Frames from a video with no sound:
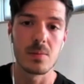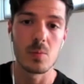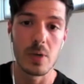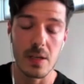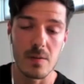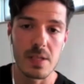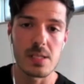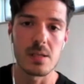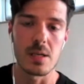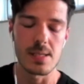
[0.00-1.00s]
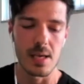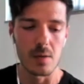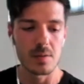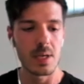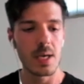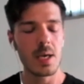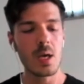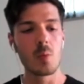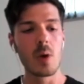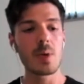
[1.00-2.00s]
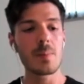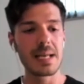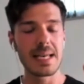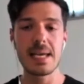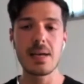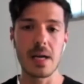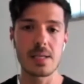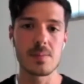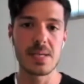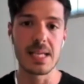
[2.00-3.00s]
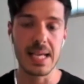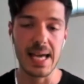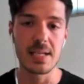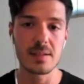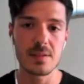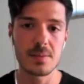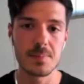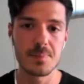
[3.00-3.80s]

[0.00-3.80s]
We're convincing ourselves. When we believe that to be the case,